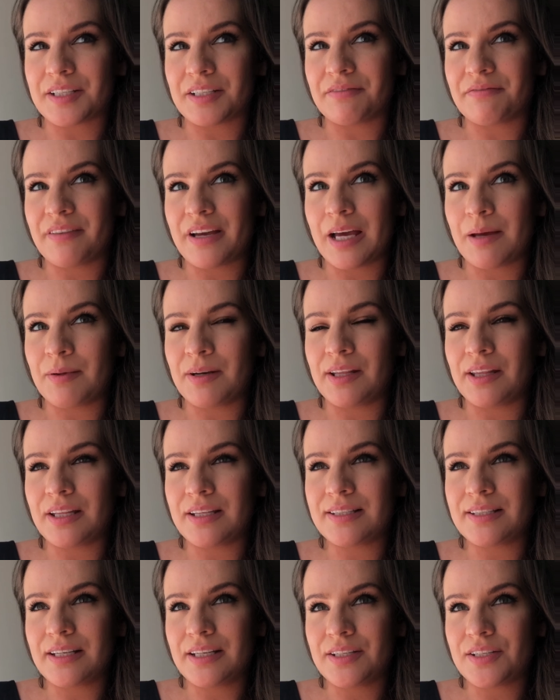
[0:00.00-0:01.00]
or famine in
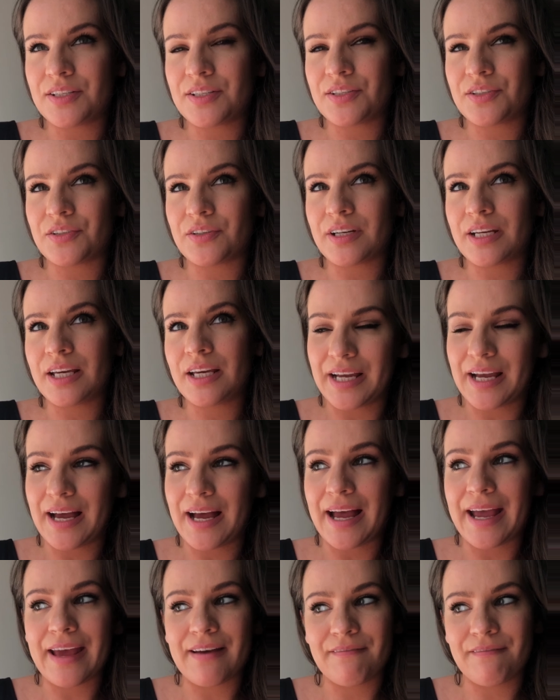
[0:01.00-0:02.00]
this industry,
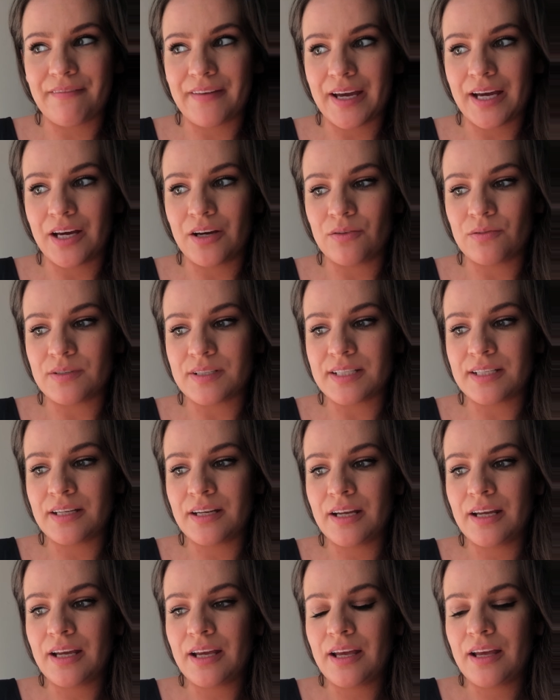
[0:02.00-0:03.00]
I have found
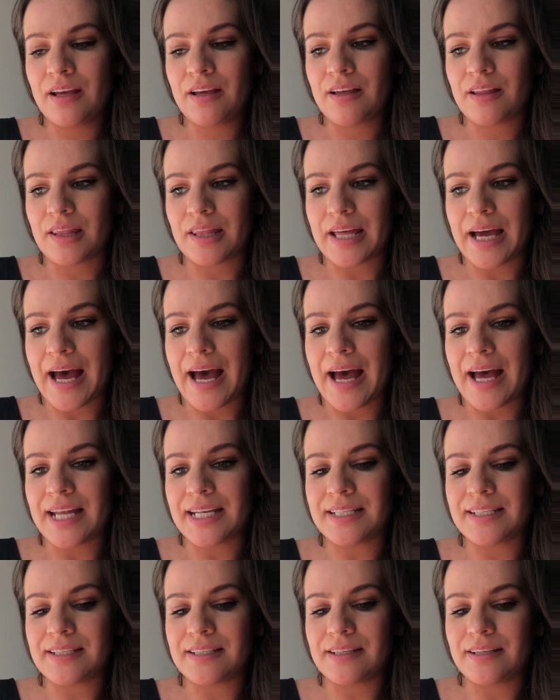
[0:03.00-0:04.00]

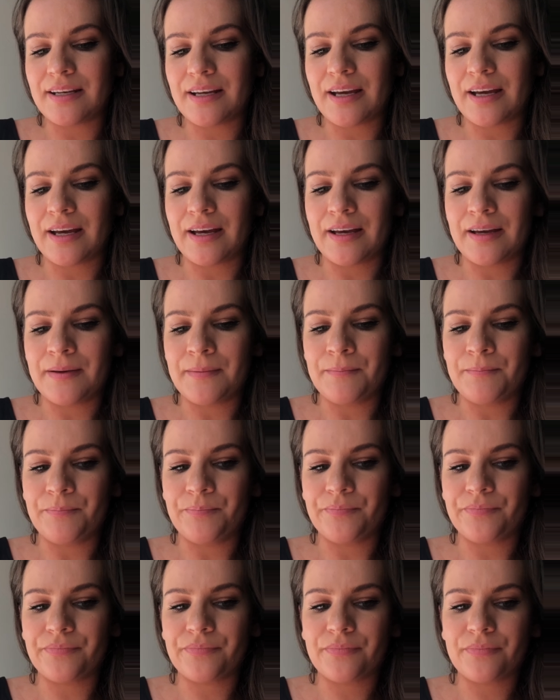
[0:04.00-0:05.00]
that
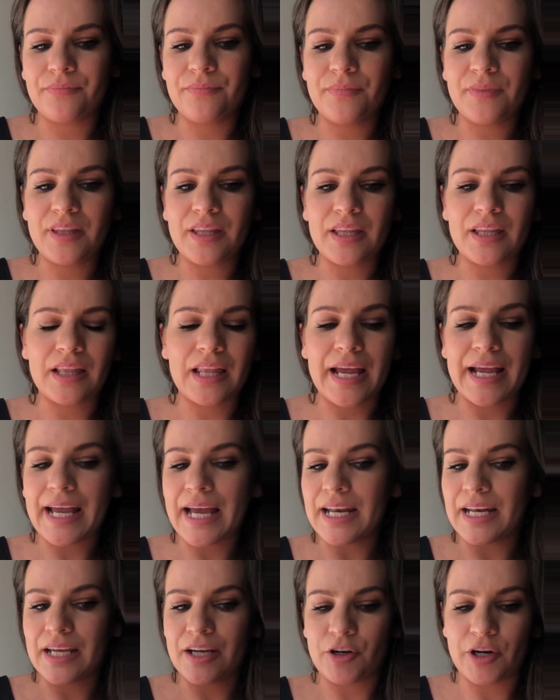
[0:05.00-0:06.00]
like
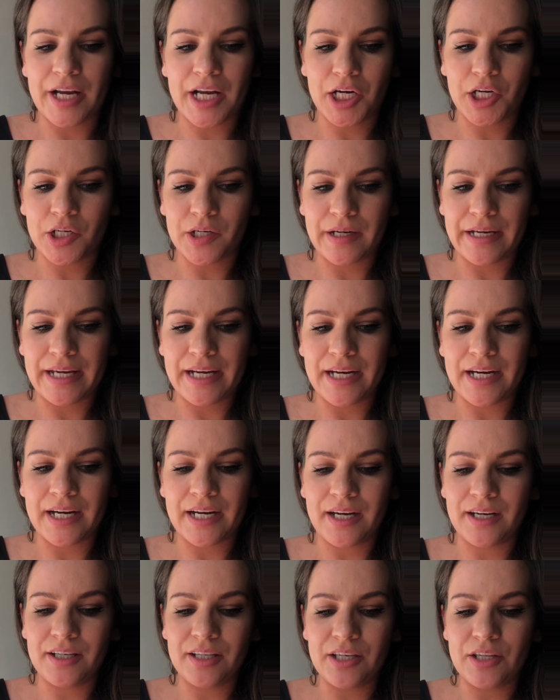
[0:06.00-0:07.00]
any great
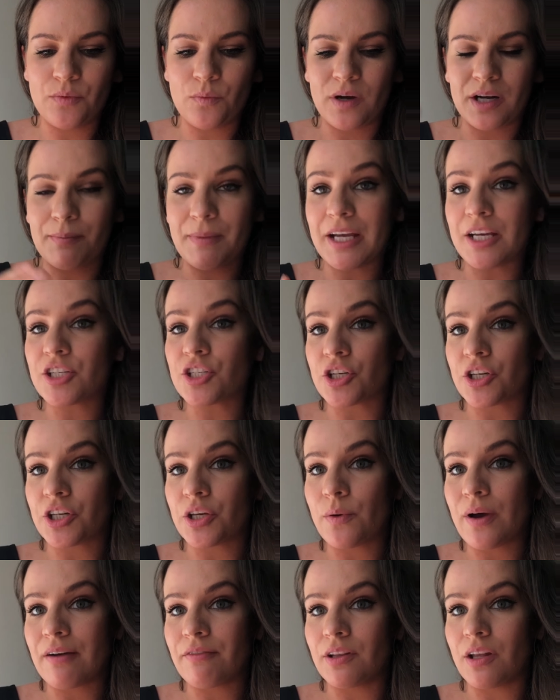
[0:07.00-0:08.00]
career, you want to make sure you
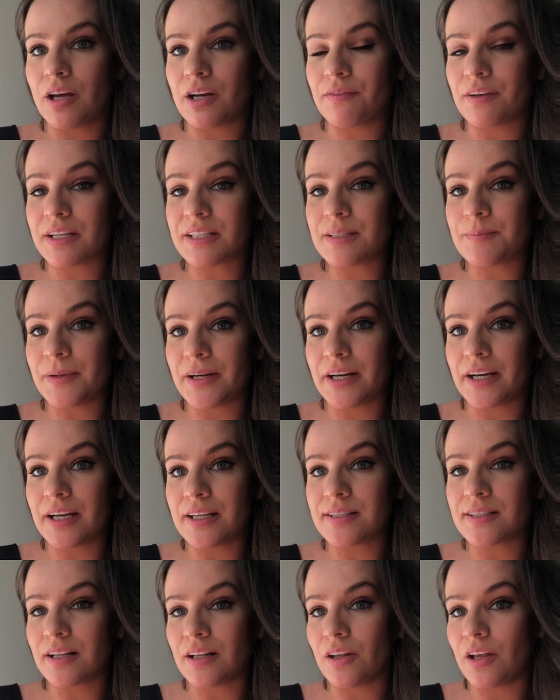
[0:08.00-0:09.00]
have a lot of
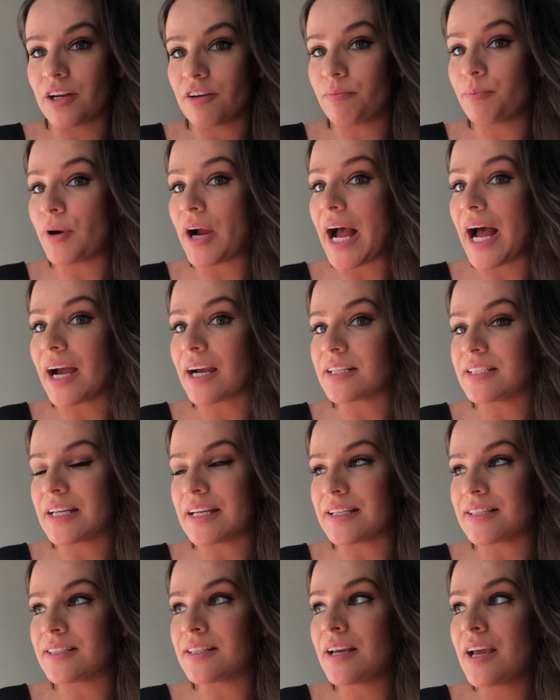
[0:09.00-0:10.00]
experience, a lot of
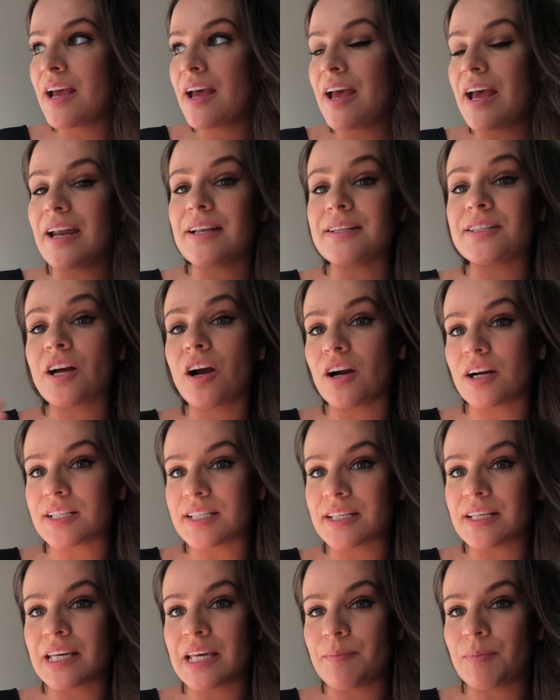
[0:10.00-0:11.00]
practice, and it's hard
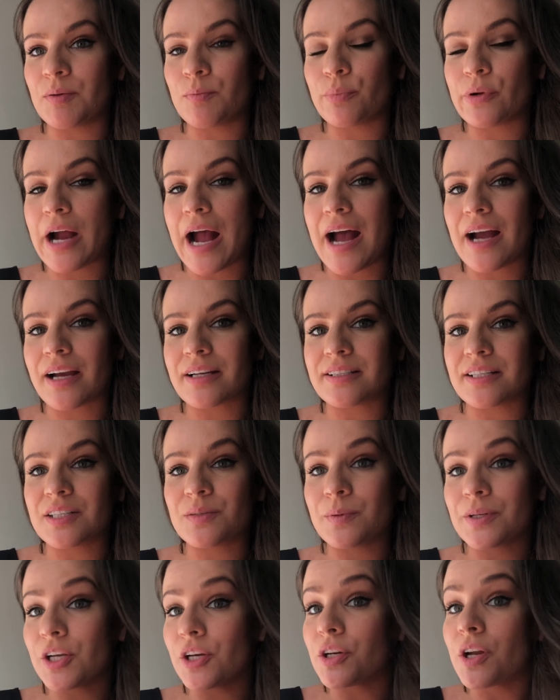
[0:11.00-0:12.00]
to keep in practice
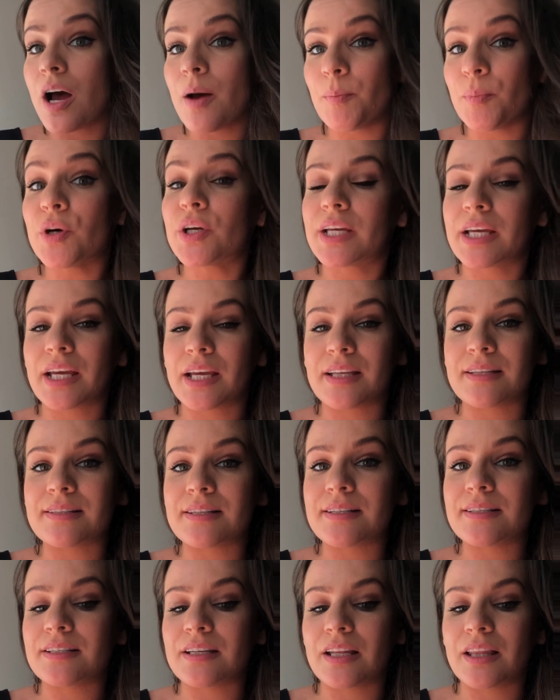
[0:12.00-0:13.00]
when you're not booking
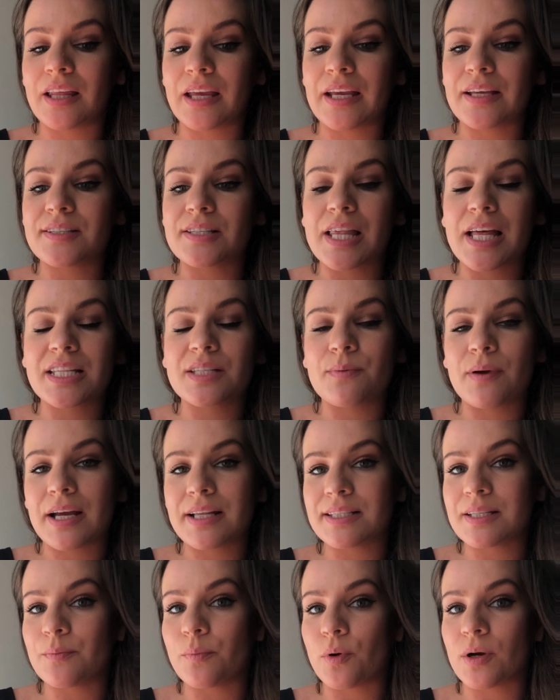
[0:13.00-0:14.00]
consistently. So that's why
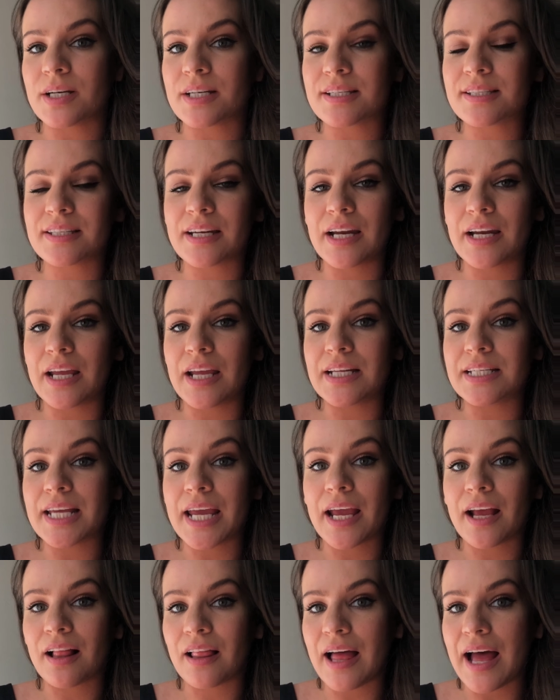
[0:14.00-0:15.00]
it's important to study,
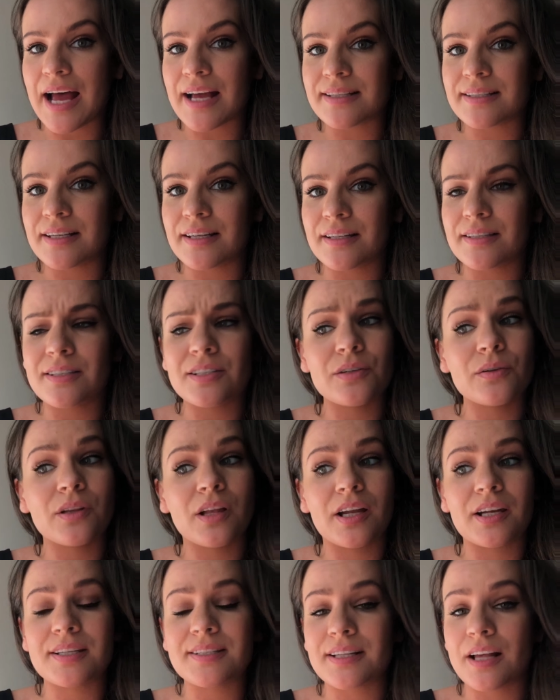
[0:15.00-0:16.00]
take classes, do a
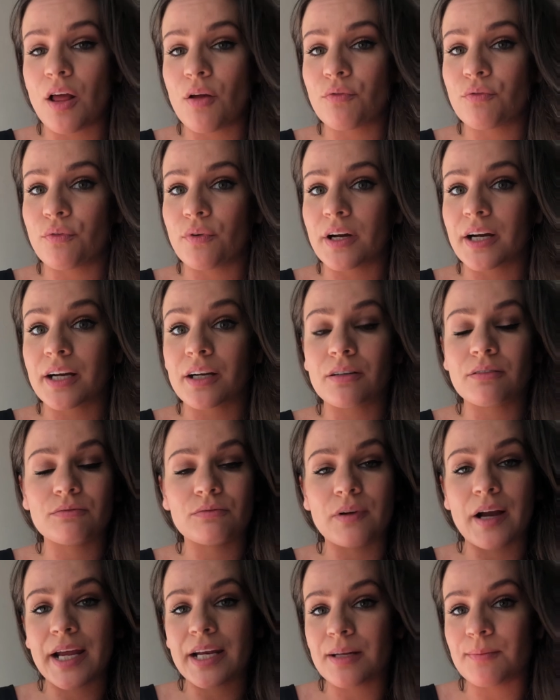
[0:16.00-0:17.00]
lot of self-work,
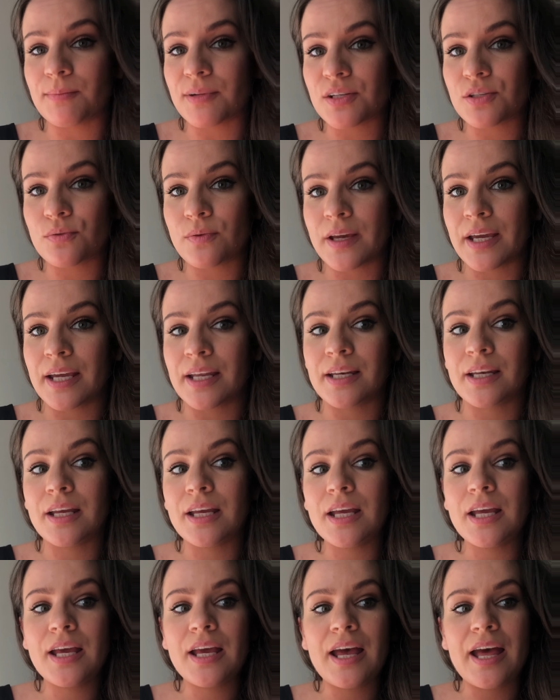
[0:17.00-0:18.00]
write in between,
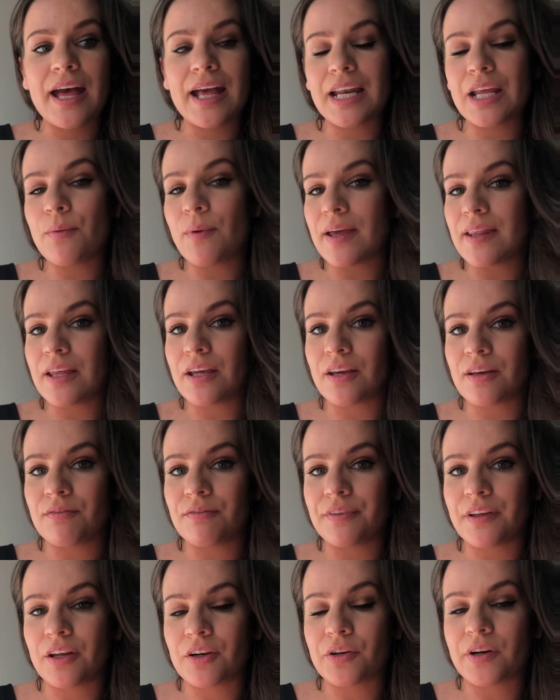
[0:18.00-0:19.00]
any way that you can
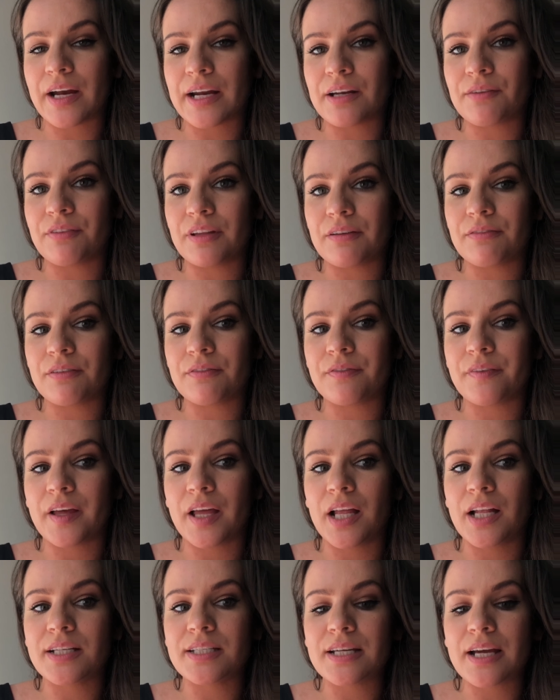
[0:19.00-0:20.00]
feel creatively
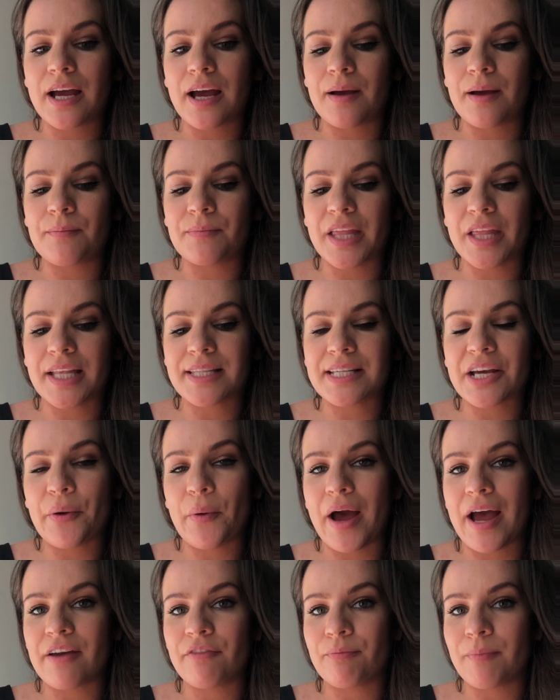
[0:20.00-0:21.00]
fulfilled. That's how
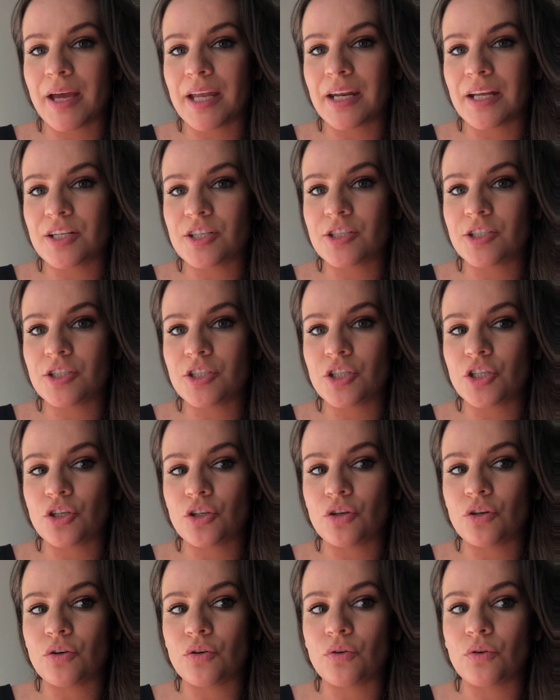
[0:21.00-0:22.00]
I've managed
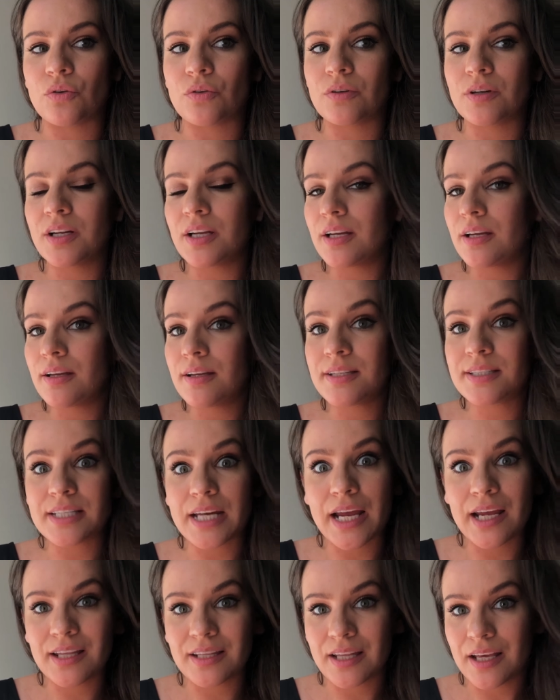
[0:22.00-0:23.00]
to
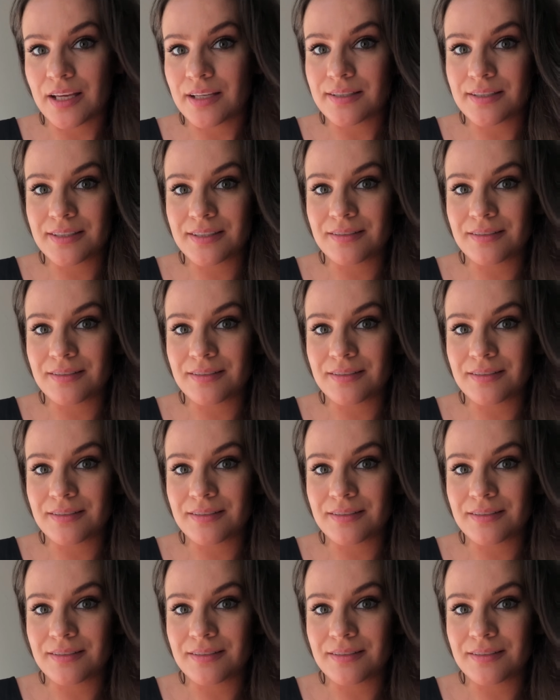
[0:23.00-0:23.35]
stay in this.